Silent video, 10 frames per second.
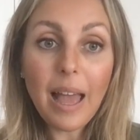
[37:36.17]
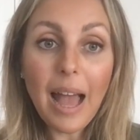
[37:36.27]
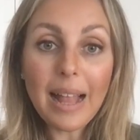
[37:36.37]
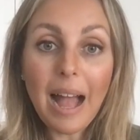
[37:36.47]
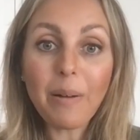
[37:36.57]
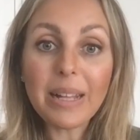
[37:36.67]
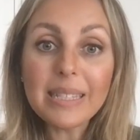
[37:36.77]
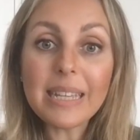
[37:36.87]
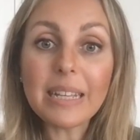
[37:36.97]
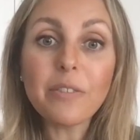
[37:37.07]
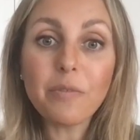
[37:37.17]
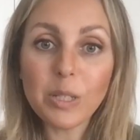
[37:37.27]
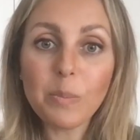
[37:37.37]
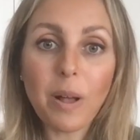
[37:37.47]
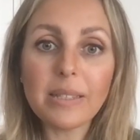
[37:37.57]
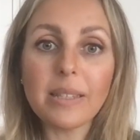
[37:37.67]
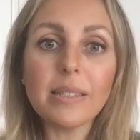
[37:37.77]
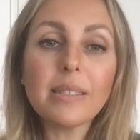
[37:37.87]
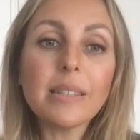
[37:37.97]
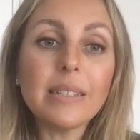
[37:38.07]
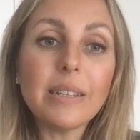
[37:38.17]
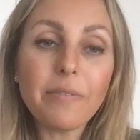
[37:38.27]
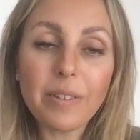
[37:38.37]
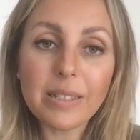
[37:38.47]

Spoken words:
and our instinctive responses to different